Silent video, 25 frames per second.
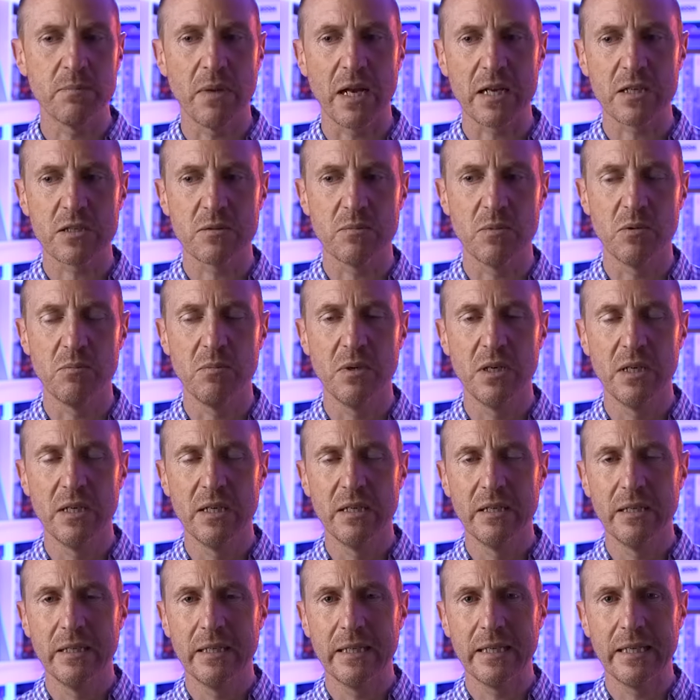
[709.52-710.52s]
maximum
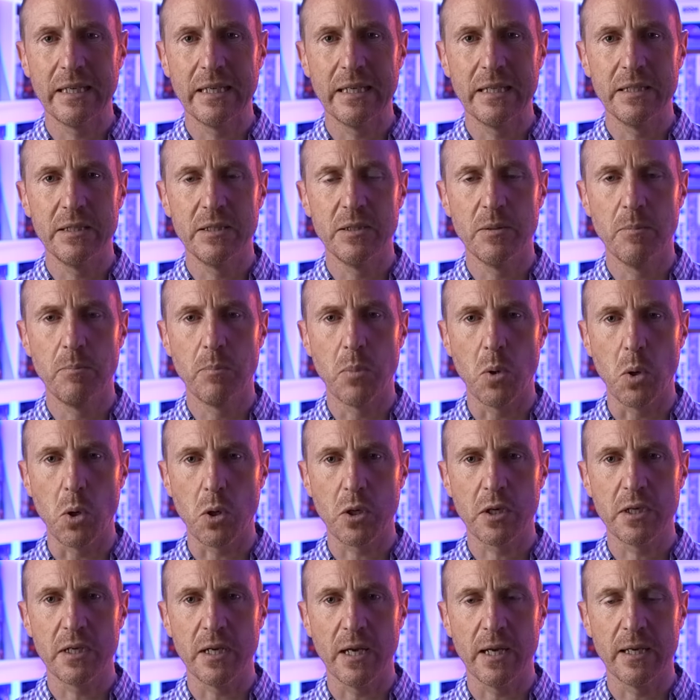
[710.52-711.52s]
in the
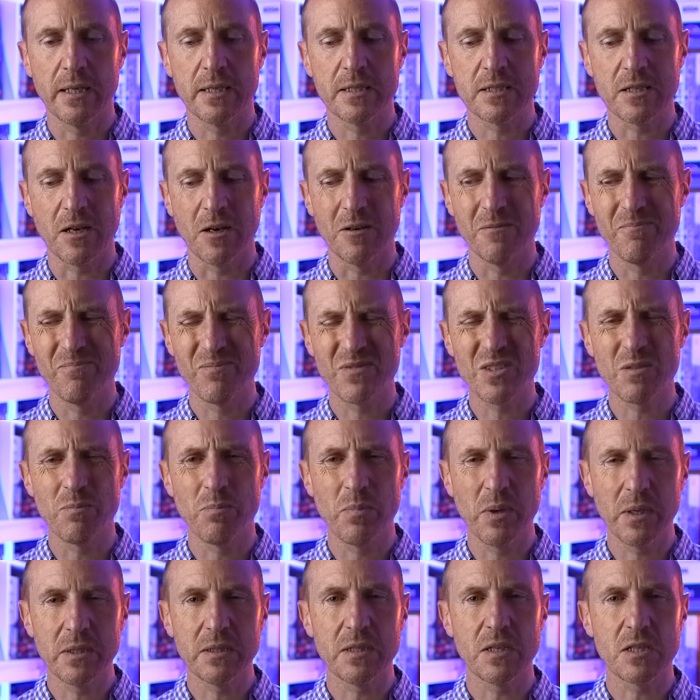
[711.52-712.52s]
book. Yeah, so it's a
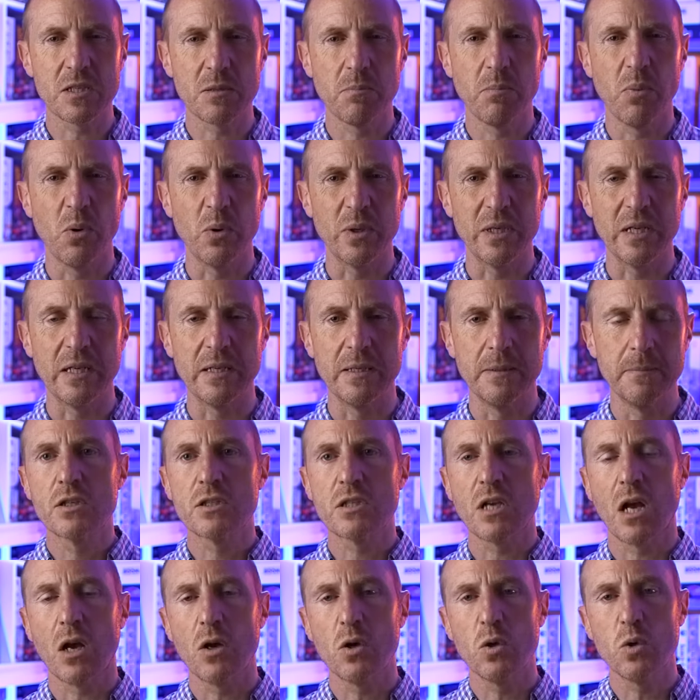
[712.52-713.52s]
bit disappointing.
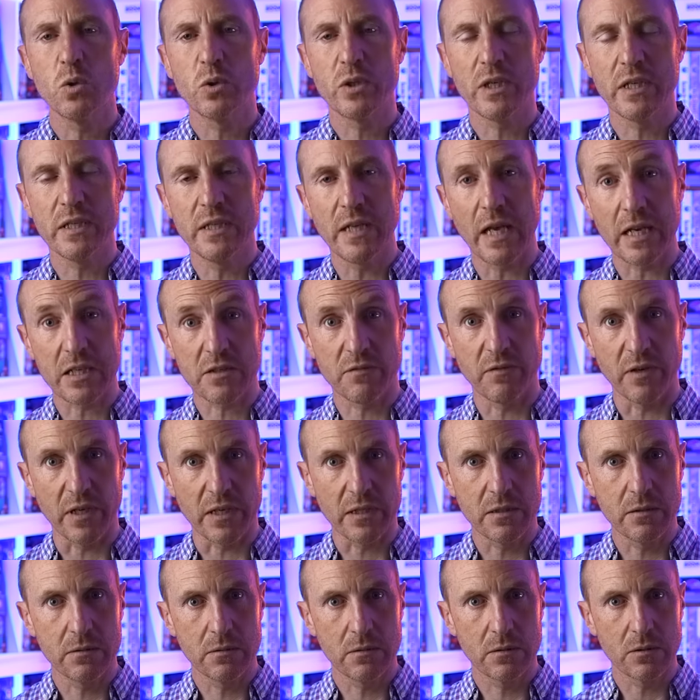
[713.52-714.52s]
So the next
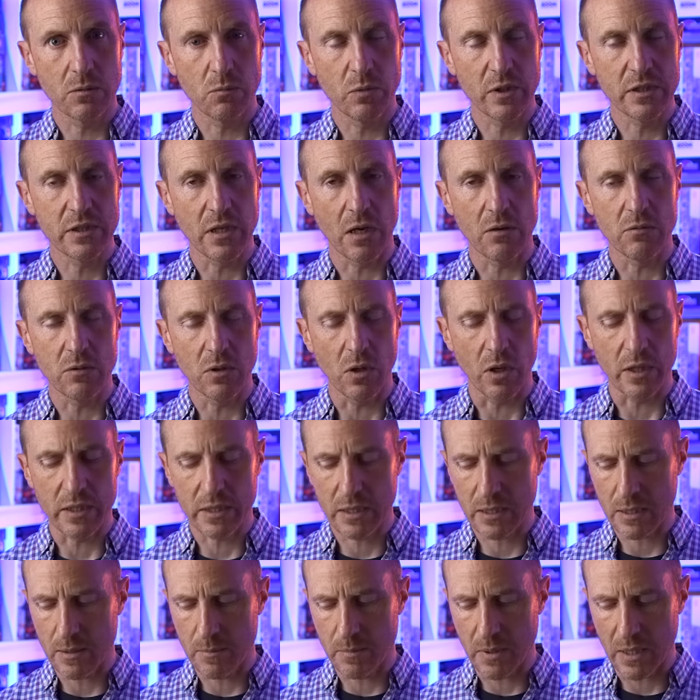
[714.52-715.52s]
thing that we don't
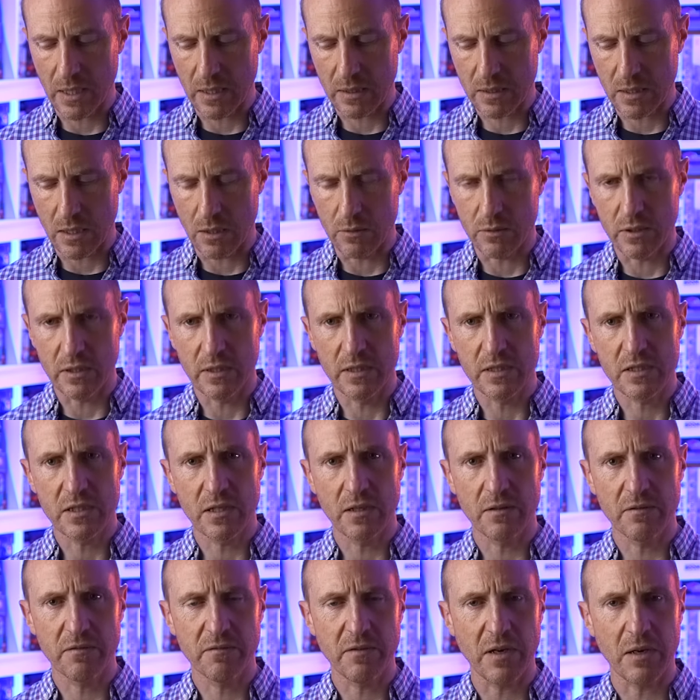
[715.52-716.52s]
like about Conan is that
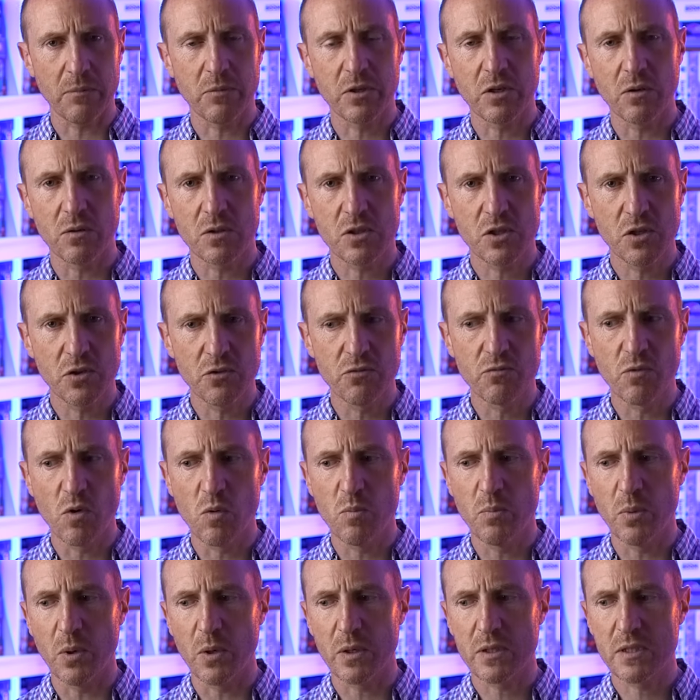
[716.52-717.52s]
the fact we've got two rule
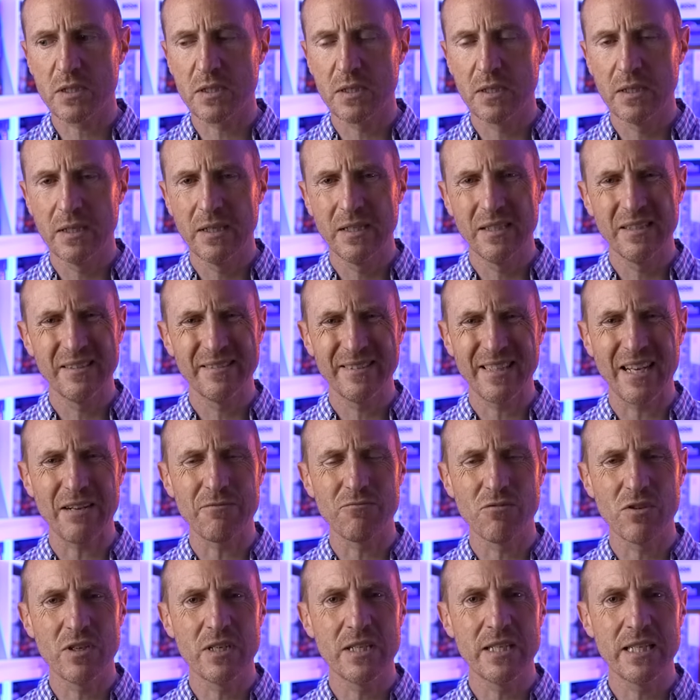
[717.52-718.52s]
books, that
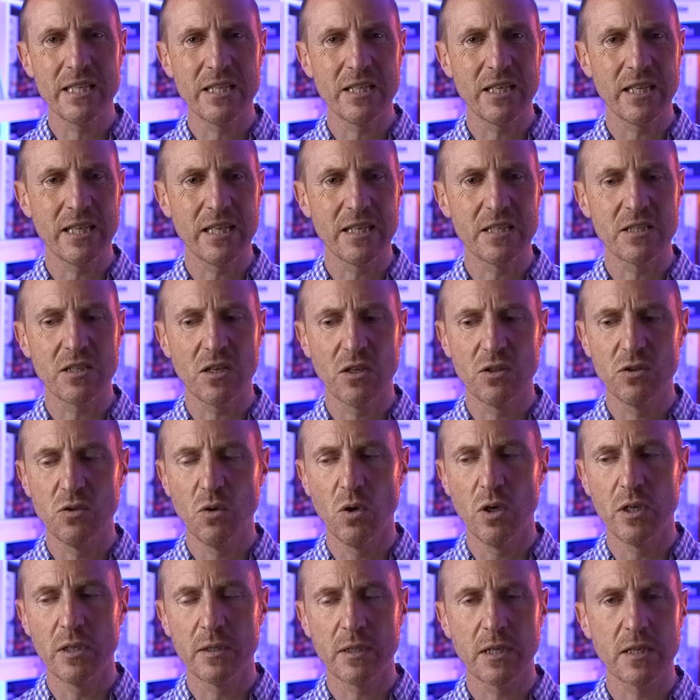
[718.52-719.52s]
really is
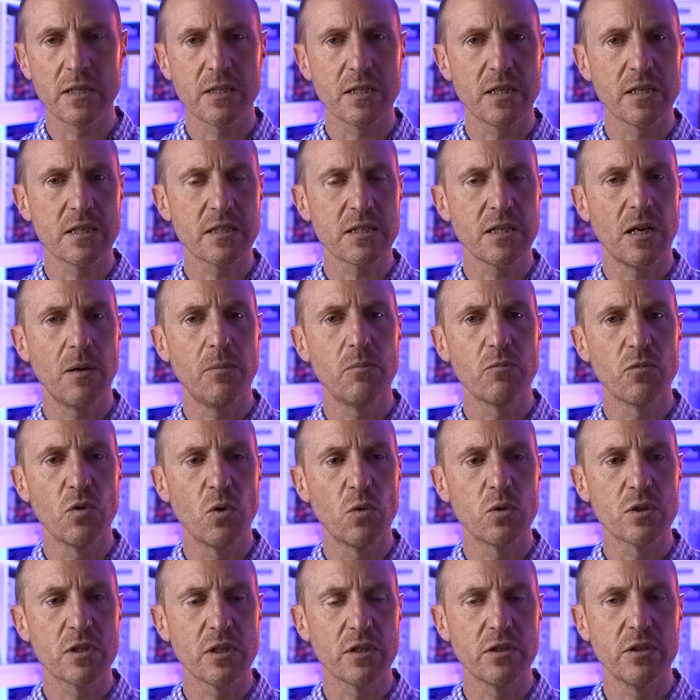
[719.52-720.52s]
annoying, because there's some
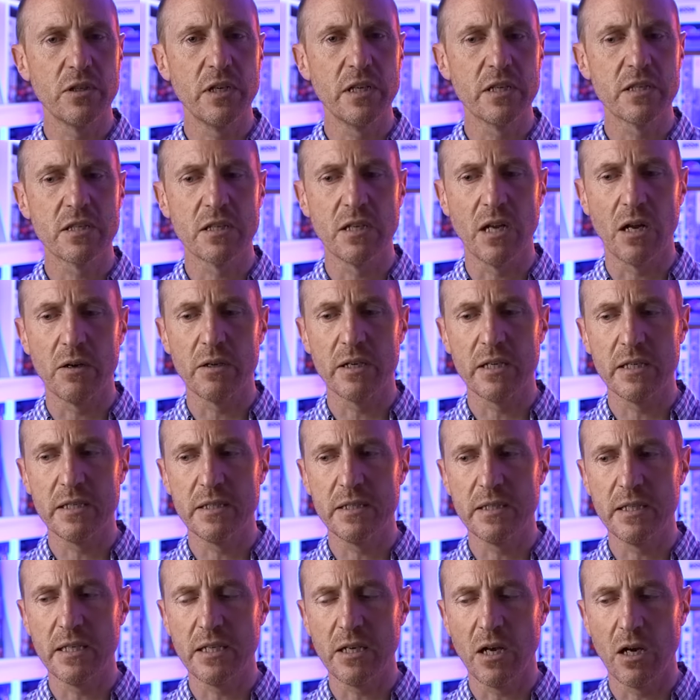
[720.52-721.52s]
rules that you need to know
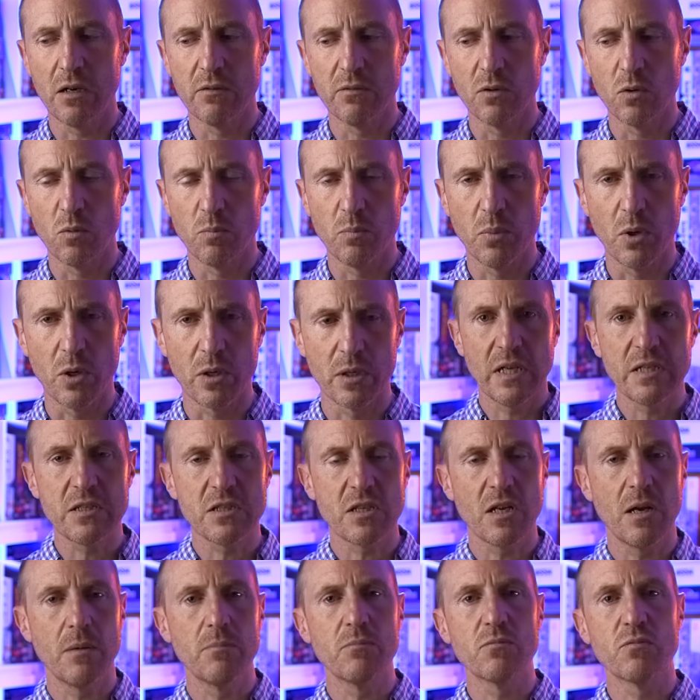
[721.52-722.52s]
in the Overlord book and
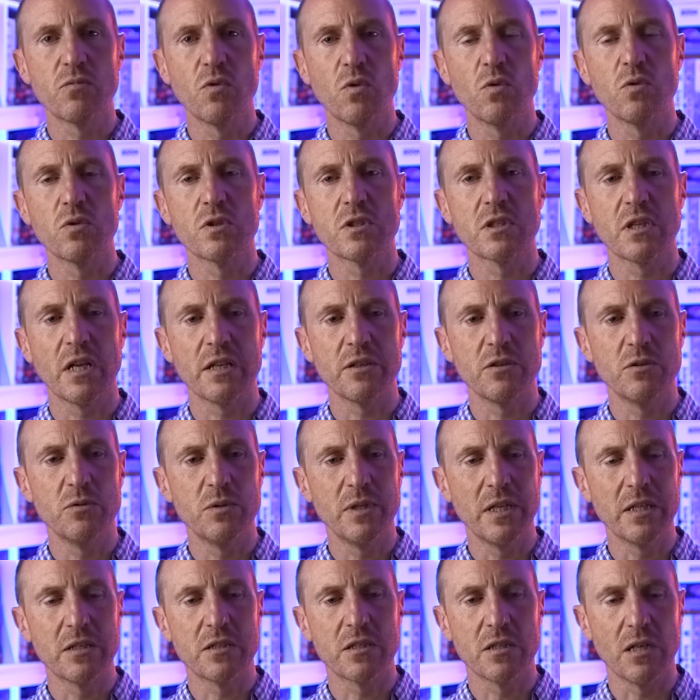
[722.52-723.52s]
some rules that you
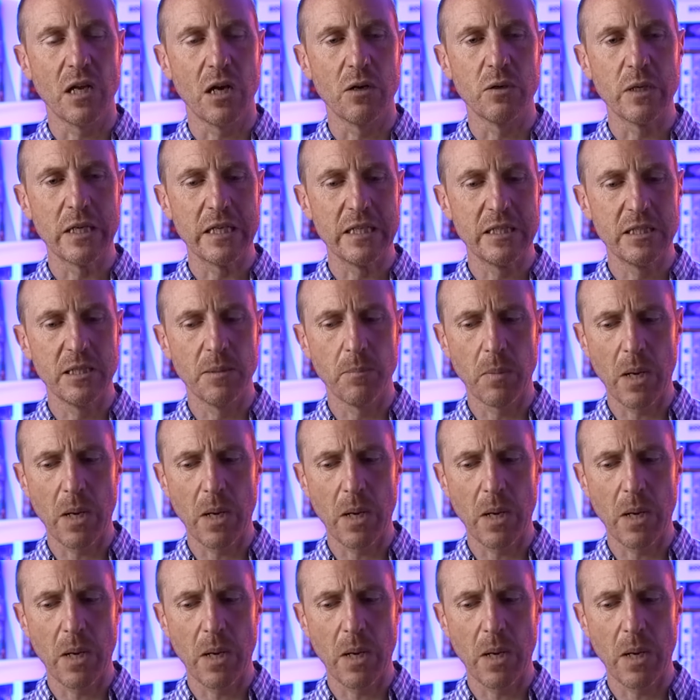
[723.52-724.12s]
need to know in the